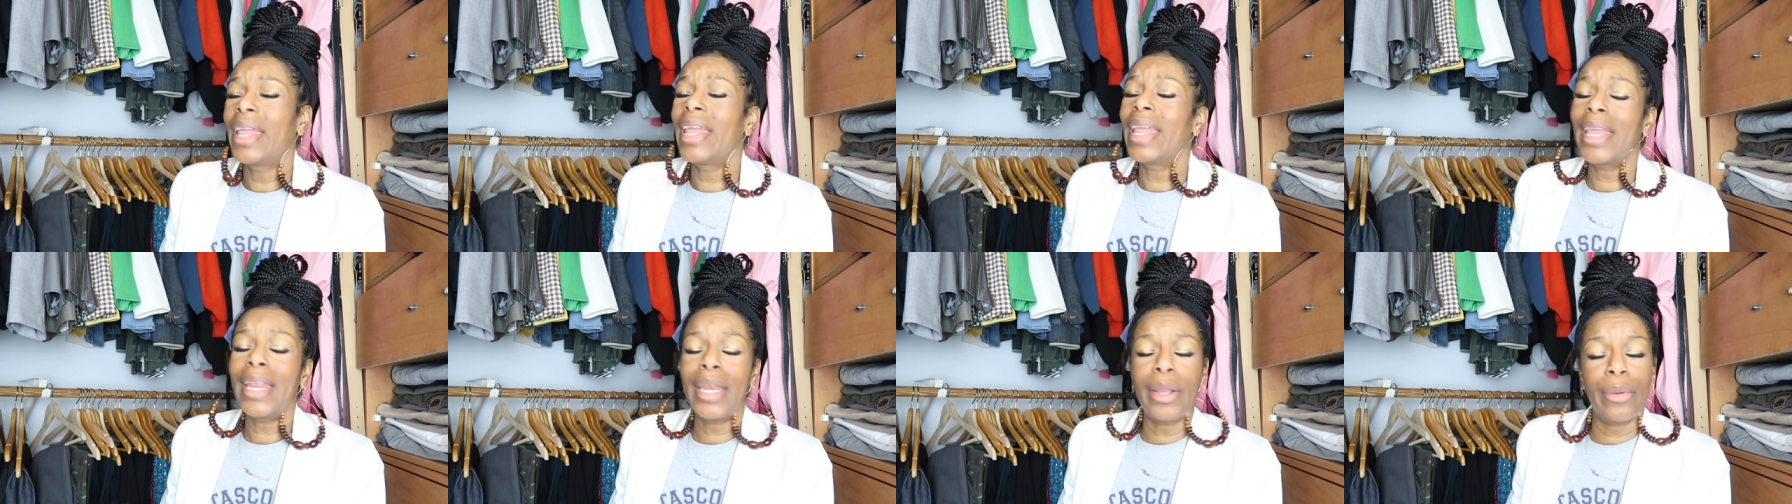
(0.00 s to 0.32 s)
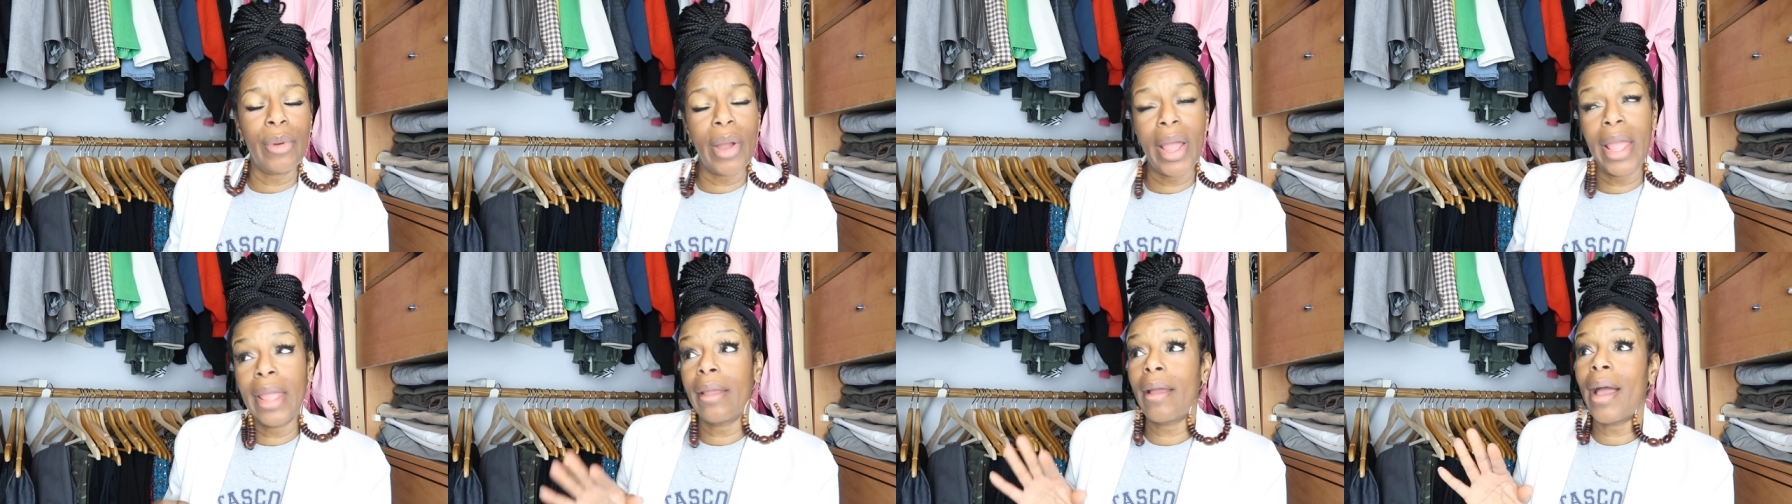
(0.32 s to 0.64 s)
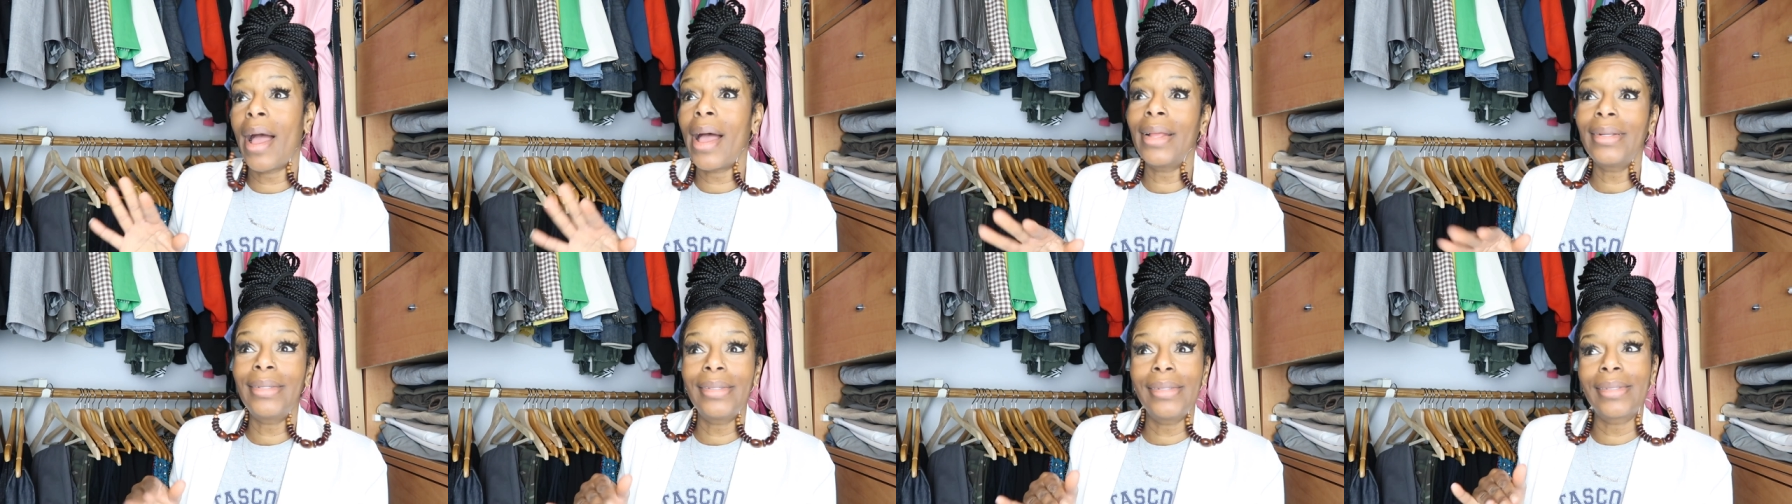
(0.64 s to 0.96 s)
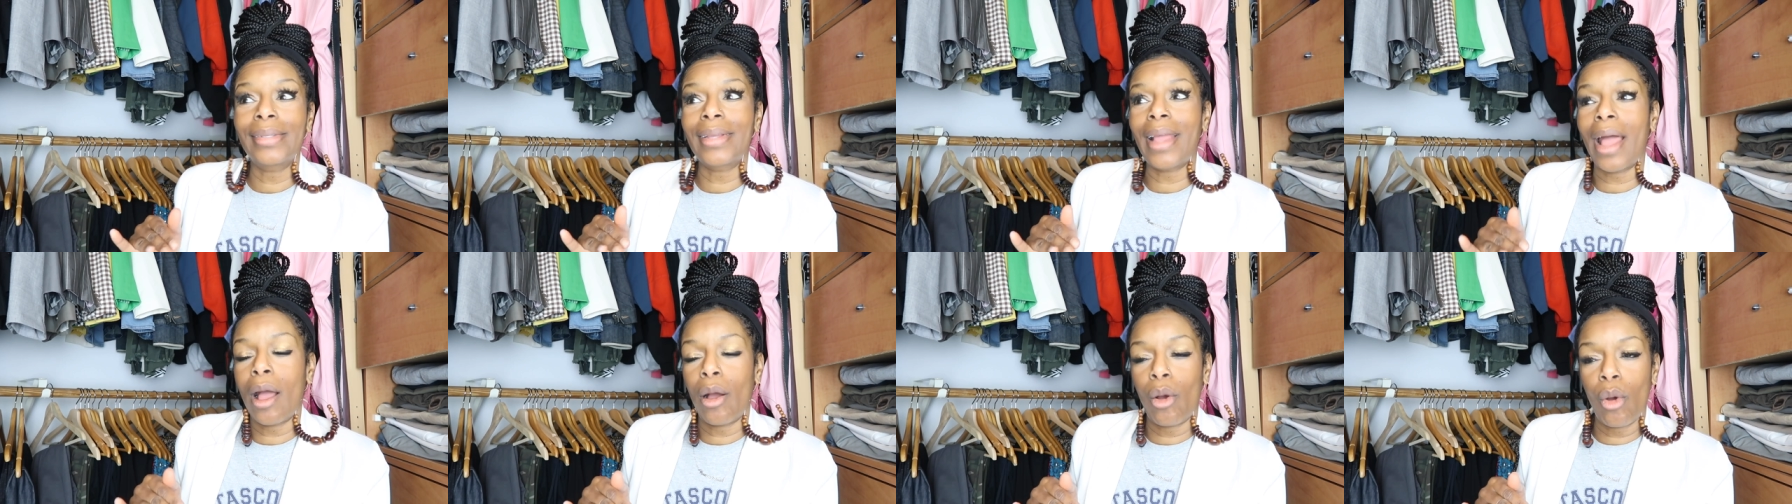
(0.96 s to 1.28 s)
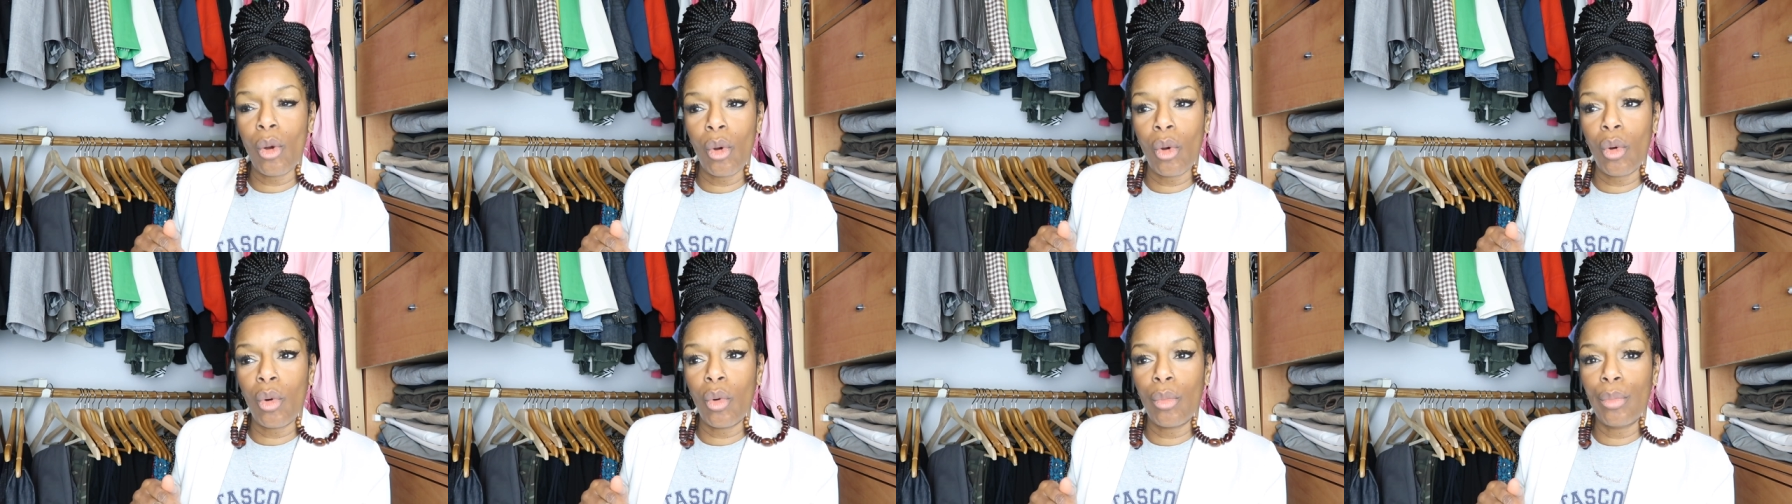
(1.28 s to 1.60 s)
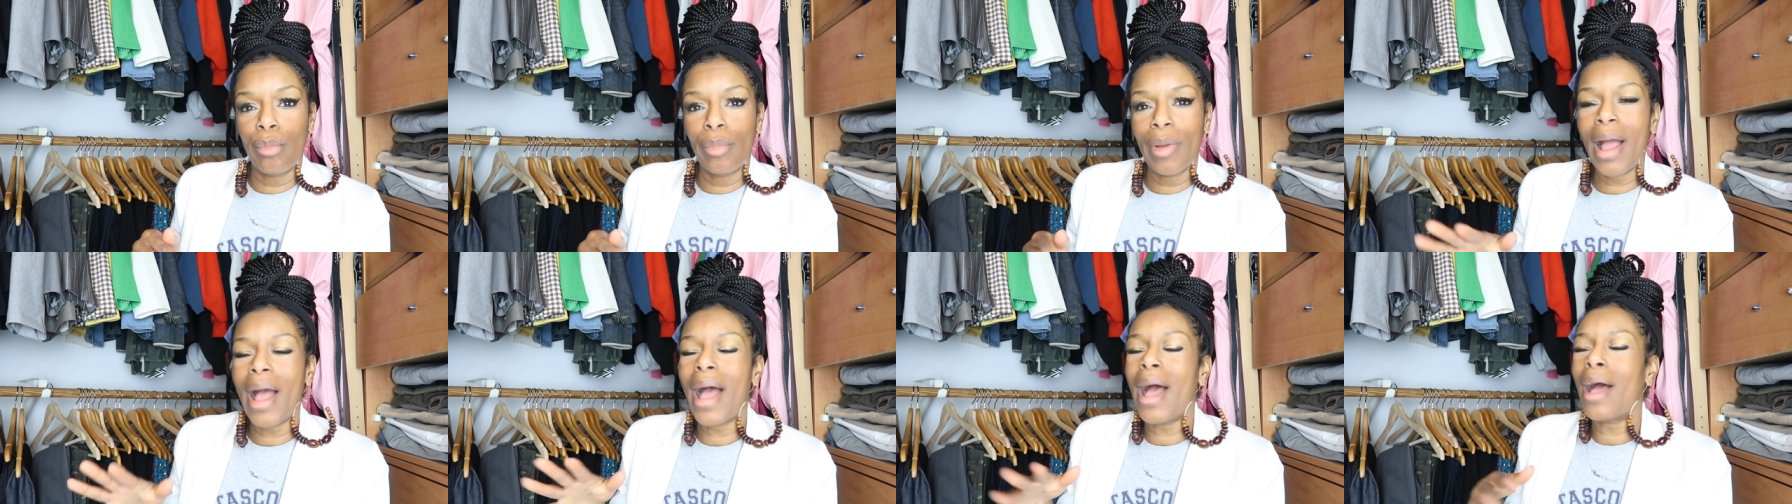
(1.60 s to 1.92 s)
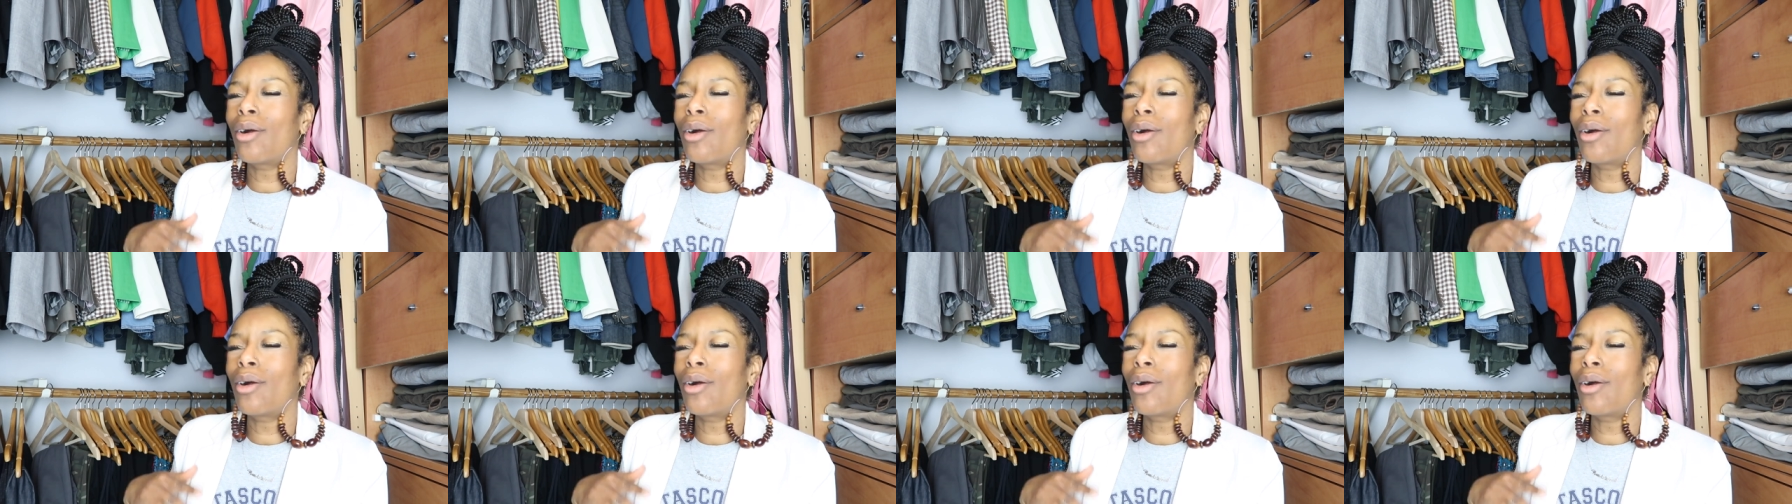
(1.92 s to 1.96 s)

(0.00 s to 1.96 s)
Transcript: Anyway, I just got home.